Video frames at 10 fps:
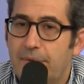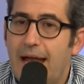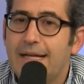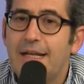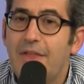the
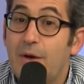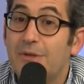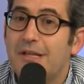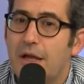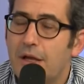idea that it
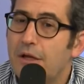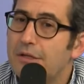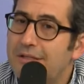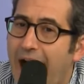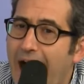was
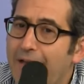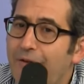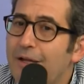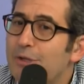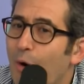
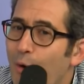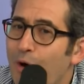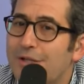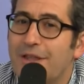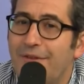diving towards the